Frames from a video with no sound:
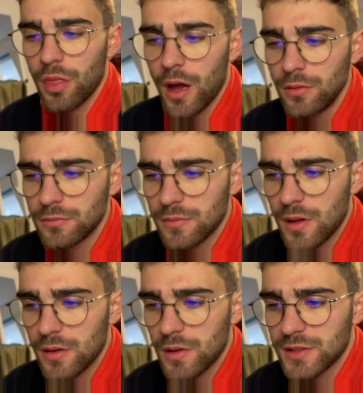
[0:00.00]
though.
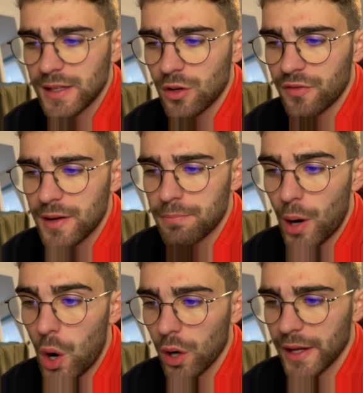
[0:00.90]
Set off in
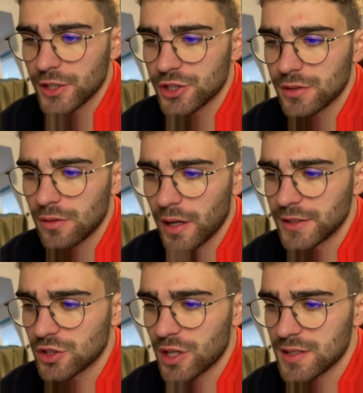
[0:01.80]
polished. I need
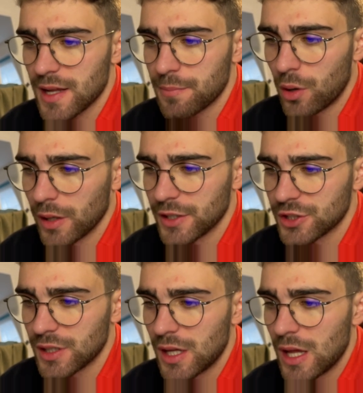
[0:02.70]
to translate polished.
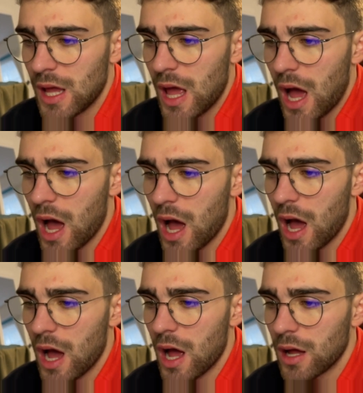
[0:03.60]

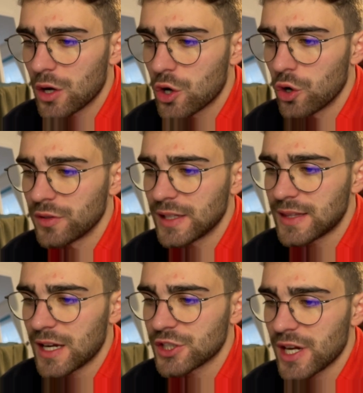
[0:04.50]
Con
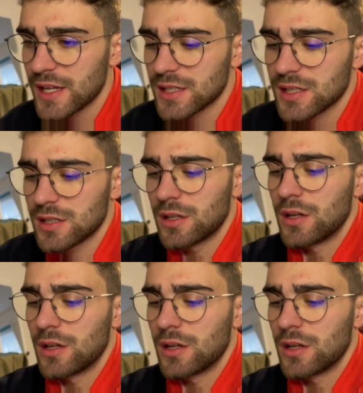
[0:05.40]
detalles